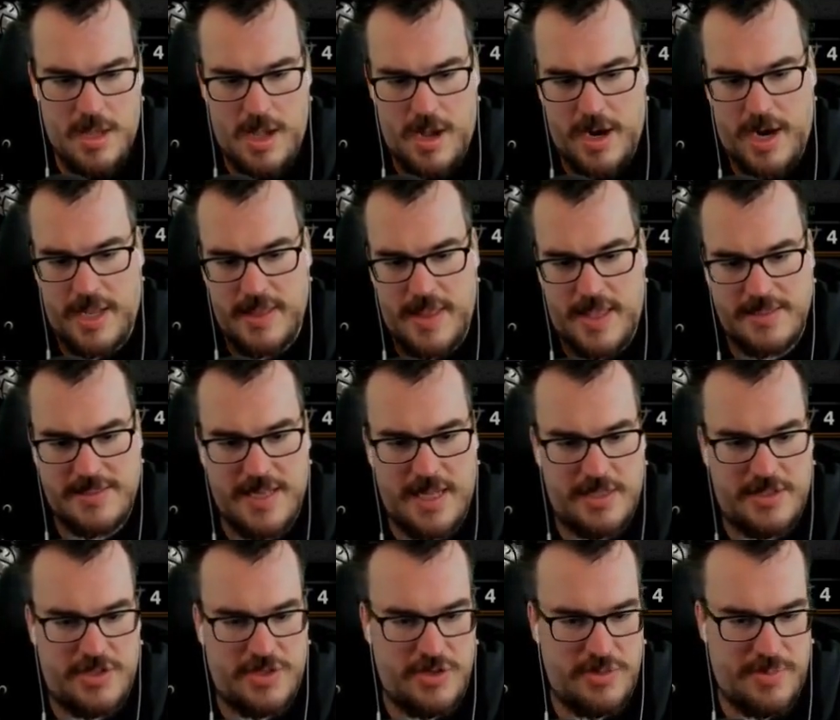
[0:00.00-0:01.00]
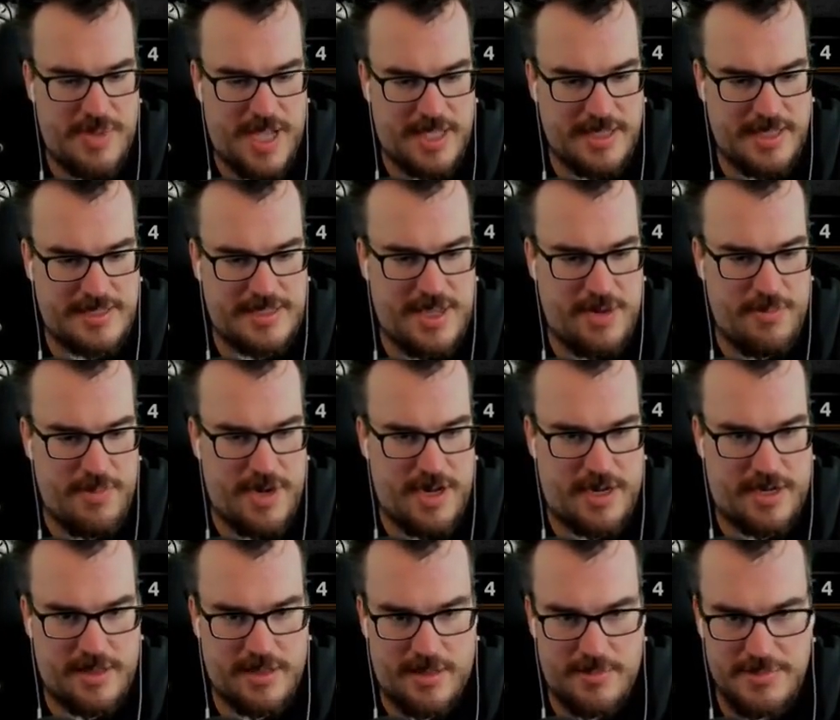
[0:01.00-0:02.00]
Okay, that's not too bad. Let's get rid
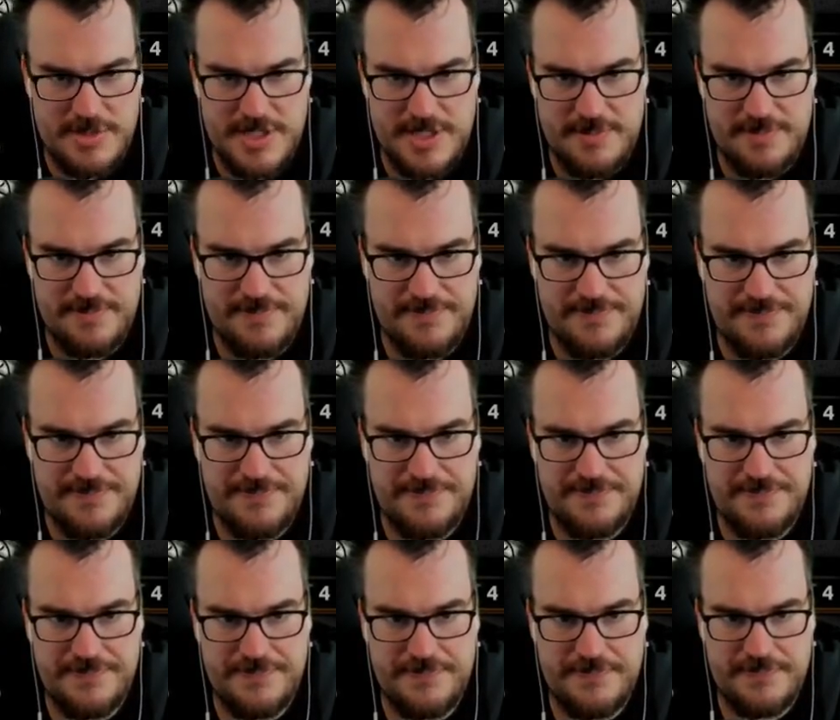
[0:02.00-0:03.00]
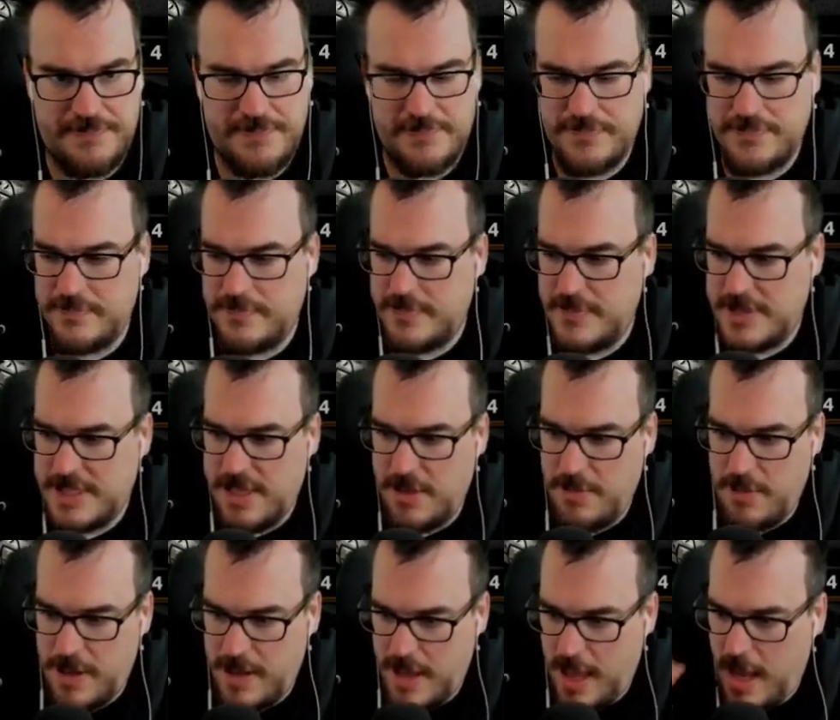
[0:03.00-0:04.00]
of clumsy. Get
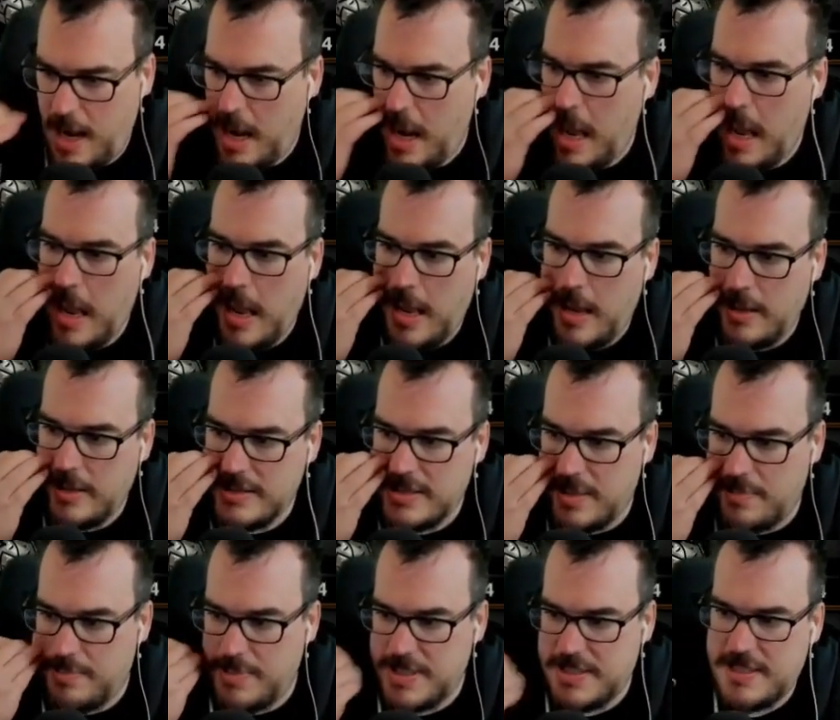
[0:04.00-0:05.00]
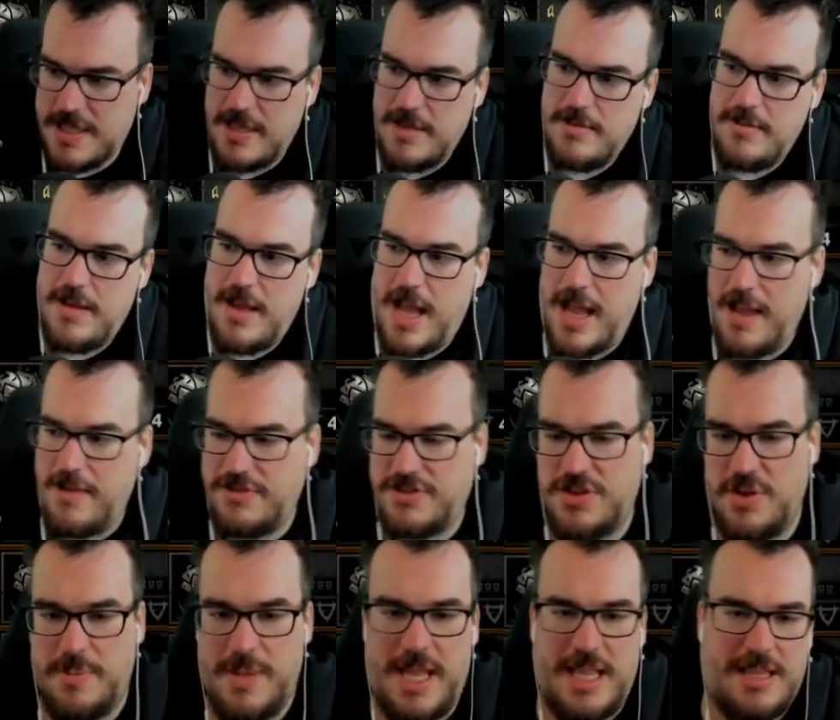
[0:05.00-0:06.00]
rid of that. What's up, biscuit? I have
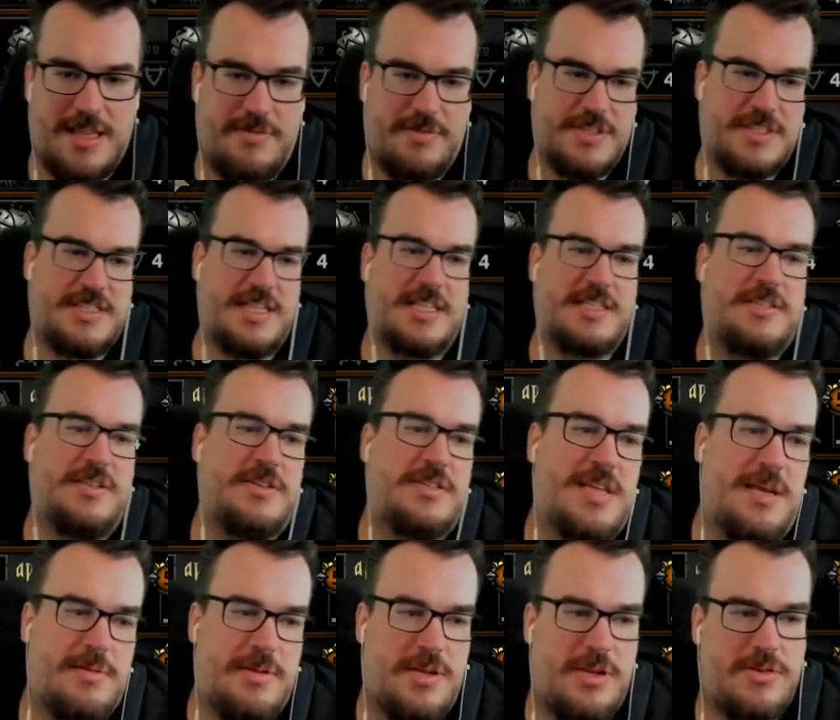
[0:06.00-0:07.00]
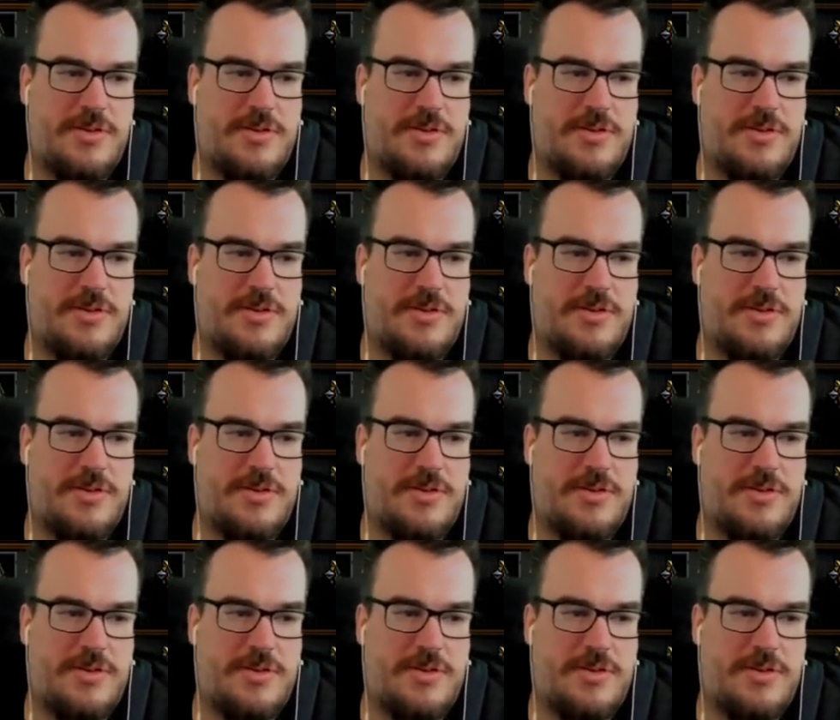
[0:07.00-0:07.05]
so many level six, dude. Time to do